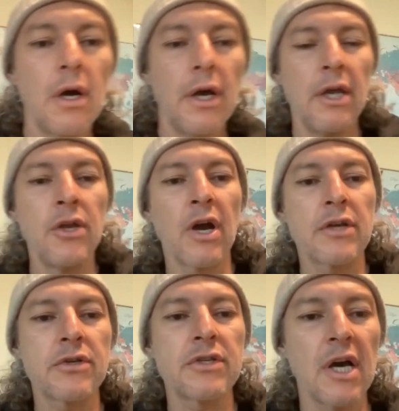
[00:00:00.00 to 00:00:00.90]
in your
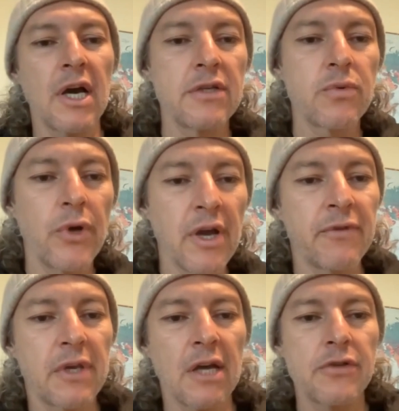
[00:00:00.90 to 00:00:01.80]
exercise where you have
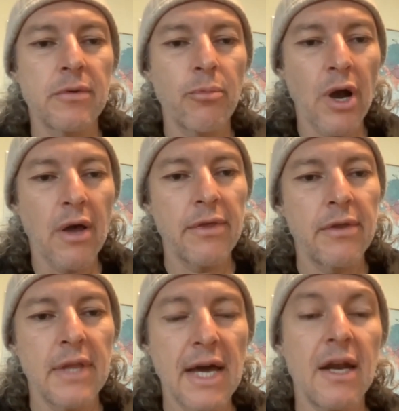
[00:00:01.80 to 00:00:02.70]
to catch your breath.
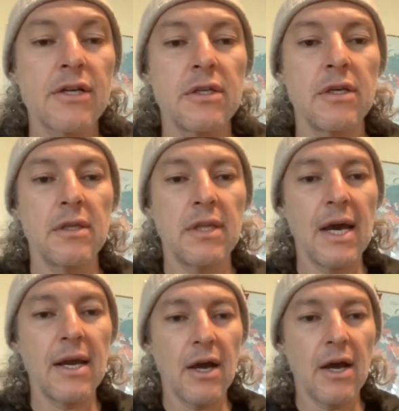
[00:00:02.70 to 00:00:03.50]
That